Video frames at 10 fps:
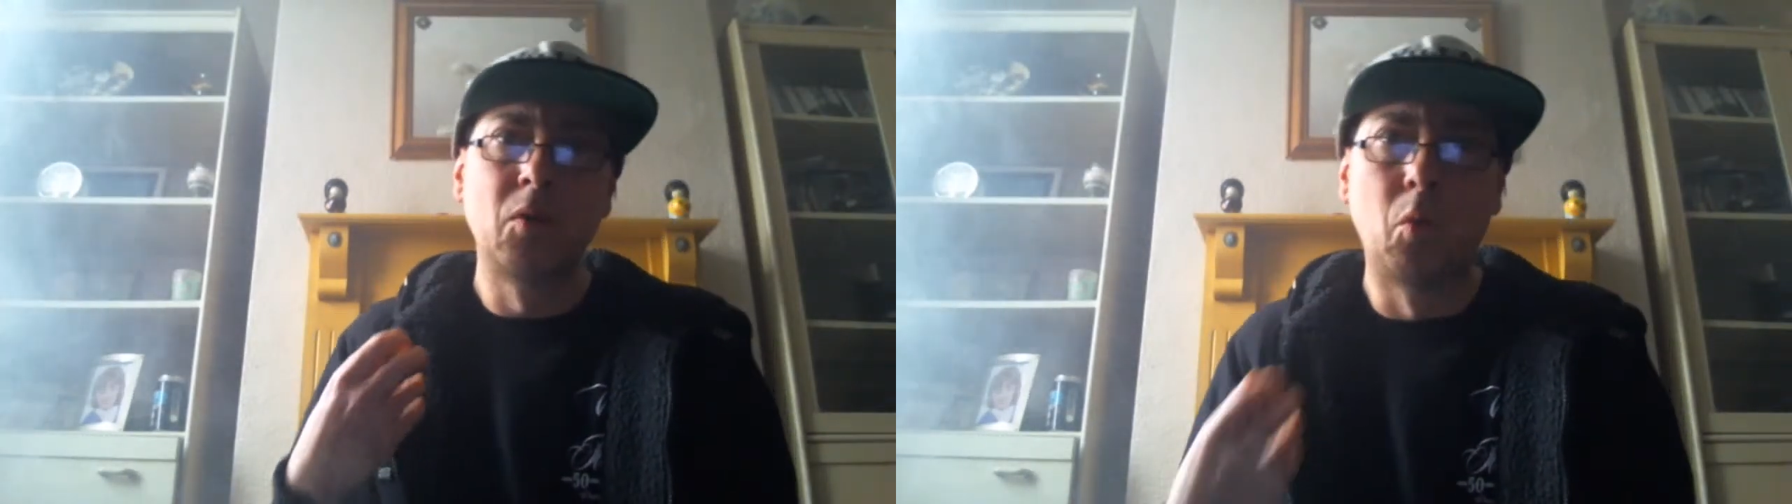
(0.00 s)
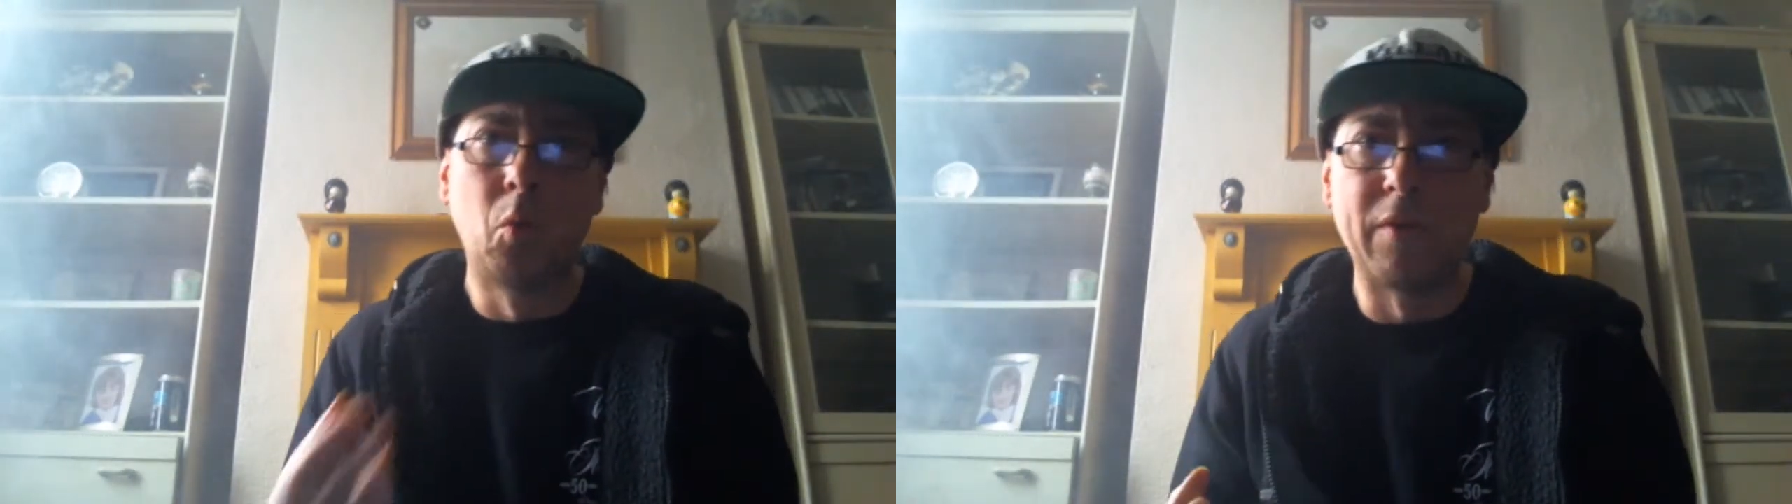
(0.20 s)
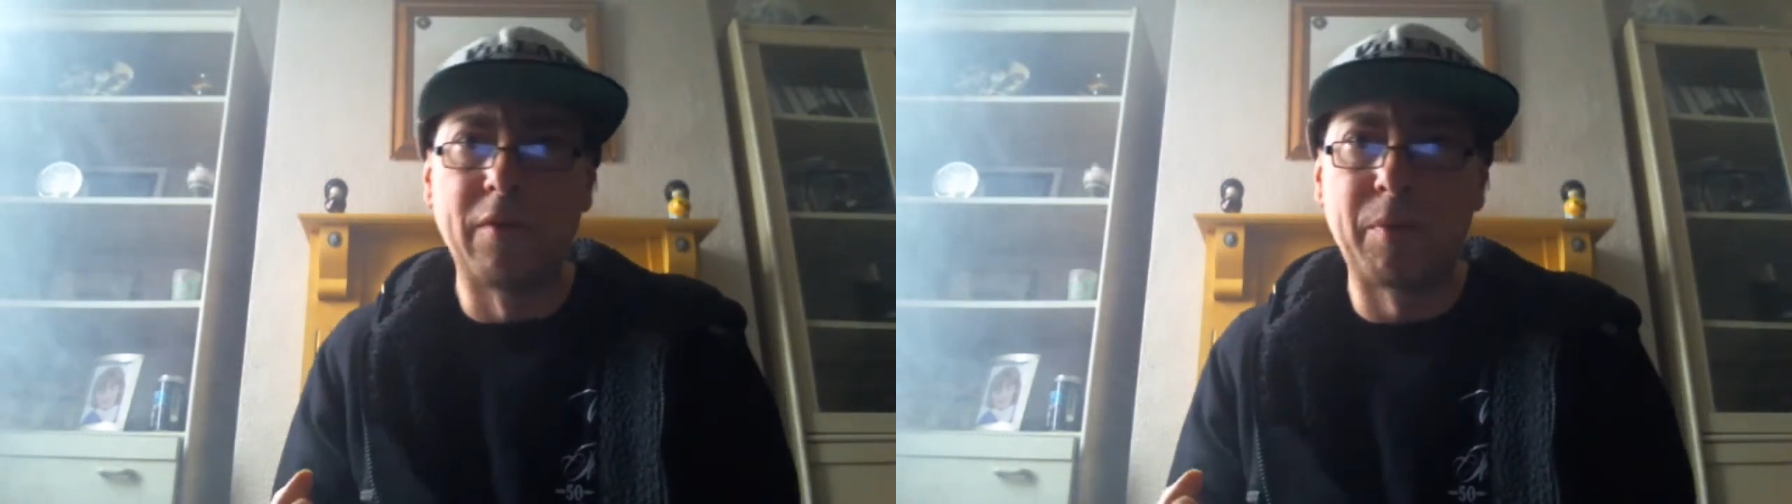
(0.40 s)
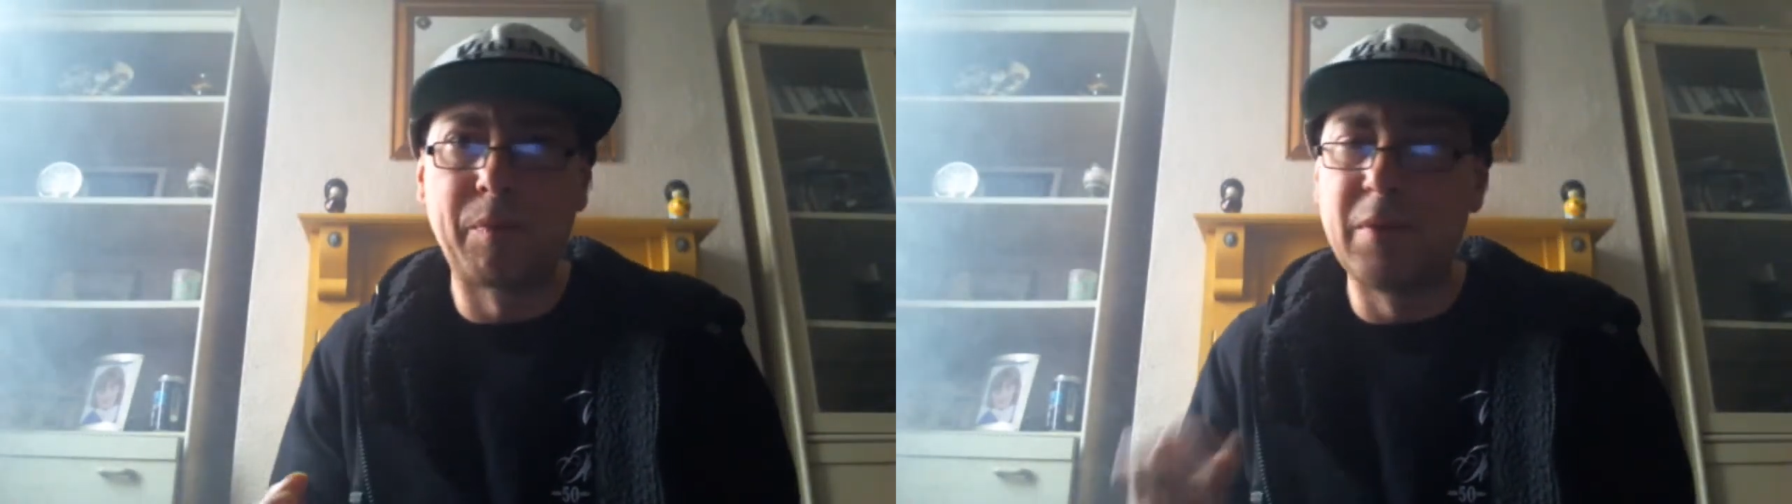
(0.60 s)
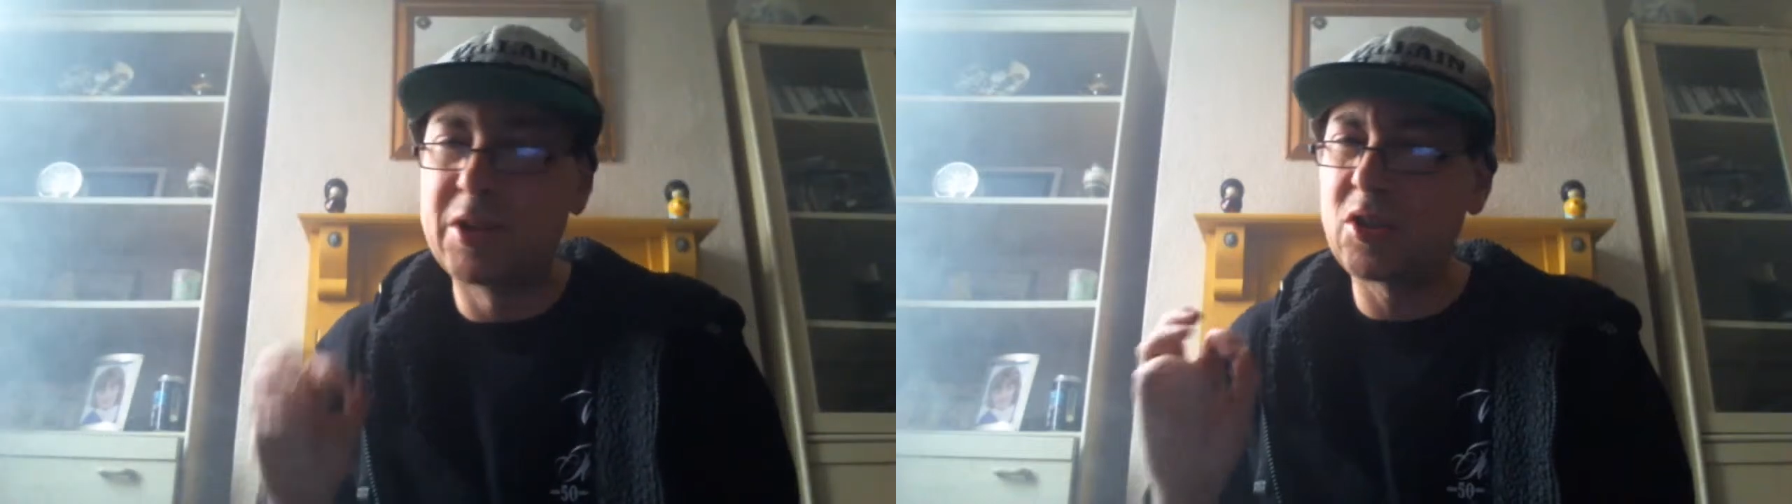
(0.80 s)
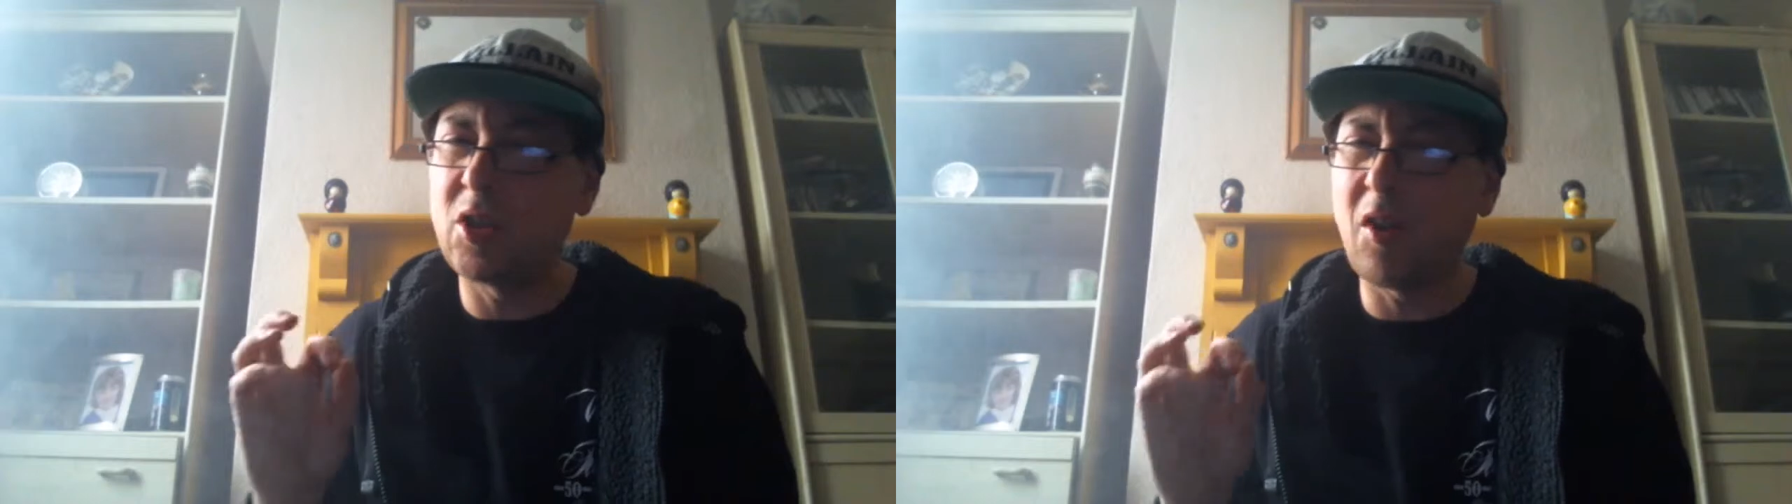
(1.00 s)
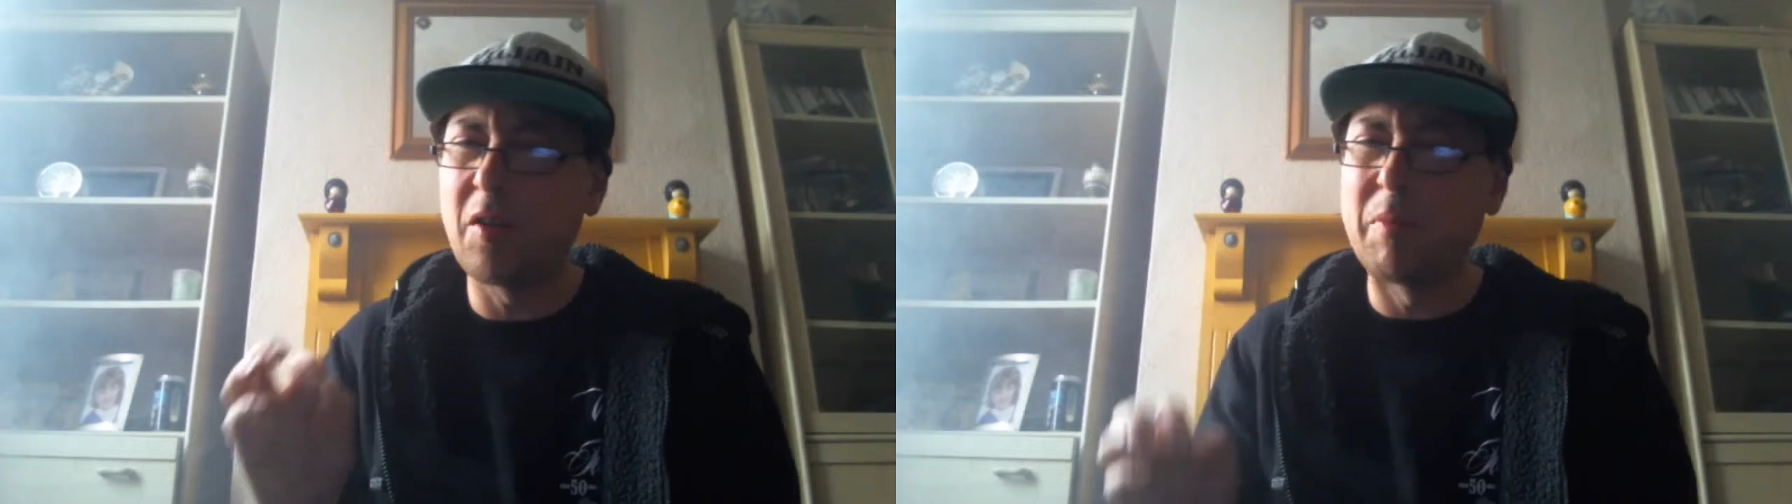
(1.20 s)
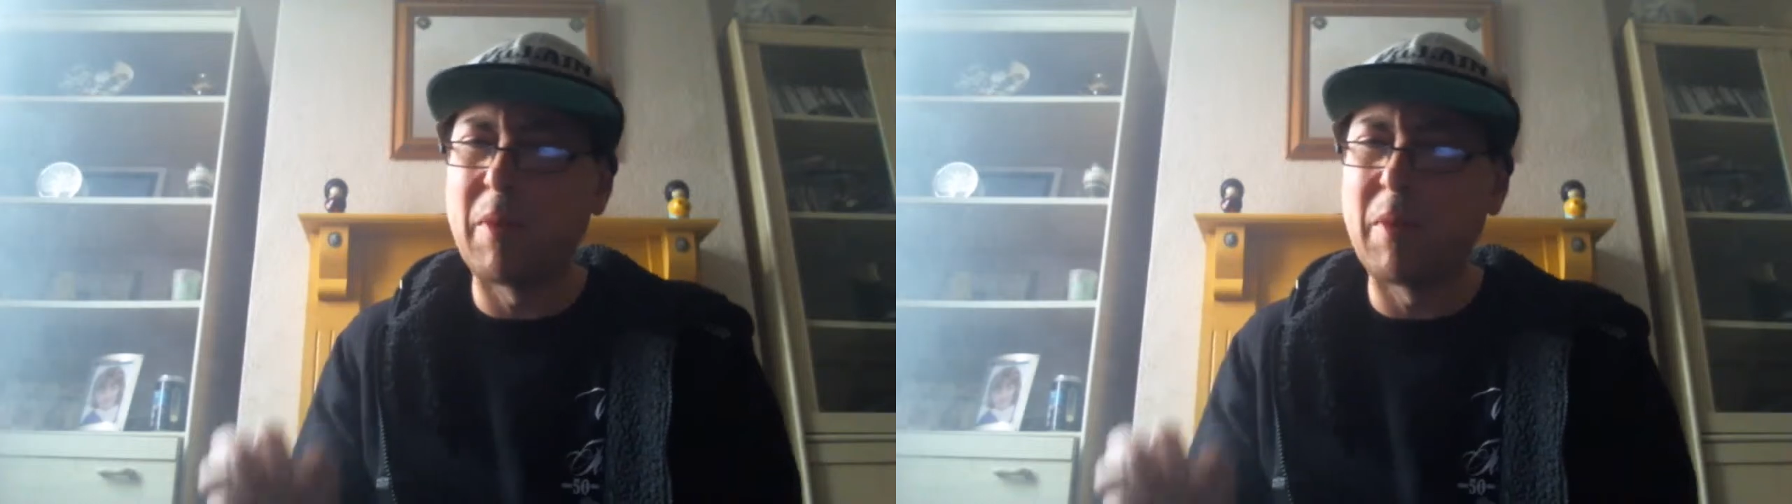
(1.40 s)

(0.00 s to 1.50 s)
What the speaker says: with a slight